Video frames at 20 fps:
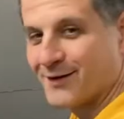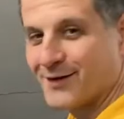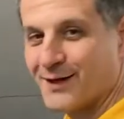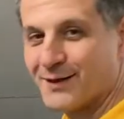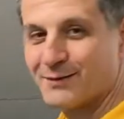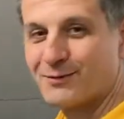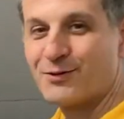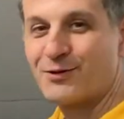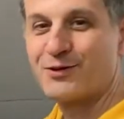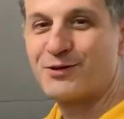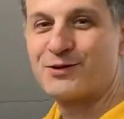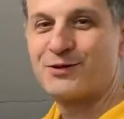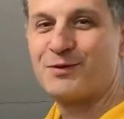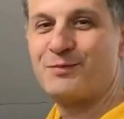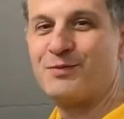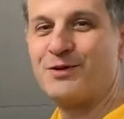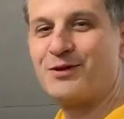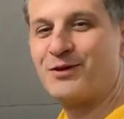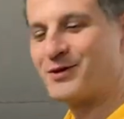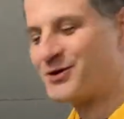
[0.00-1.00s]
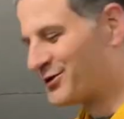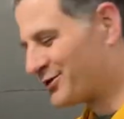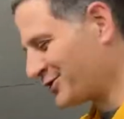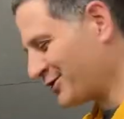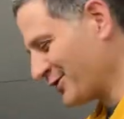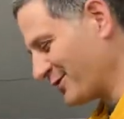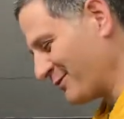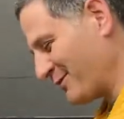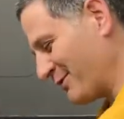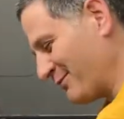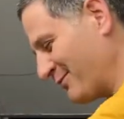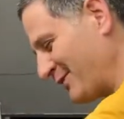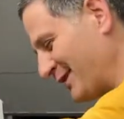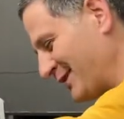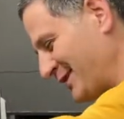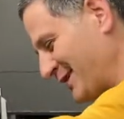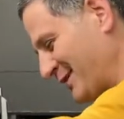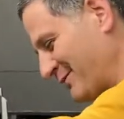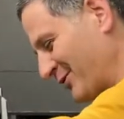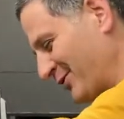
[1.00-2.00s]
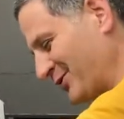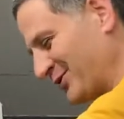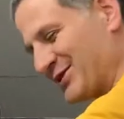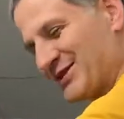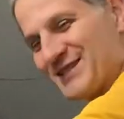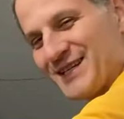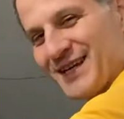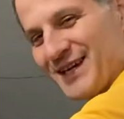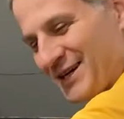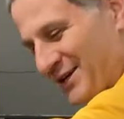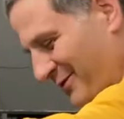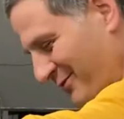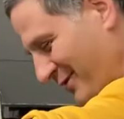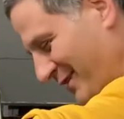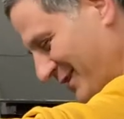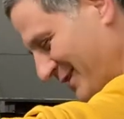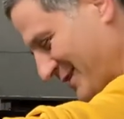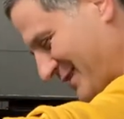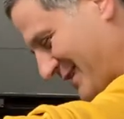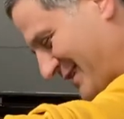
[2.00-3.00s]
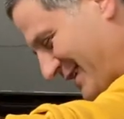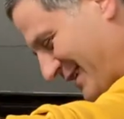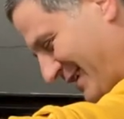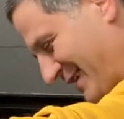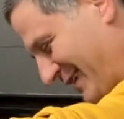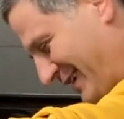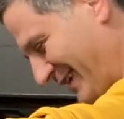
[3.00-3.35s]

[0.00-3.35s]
I'm going to be on YouTube building motorcycle wheels.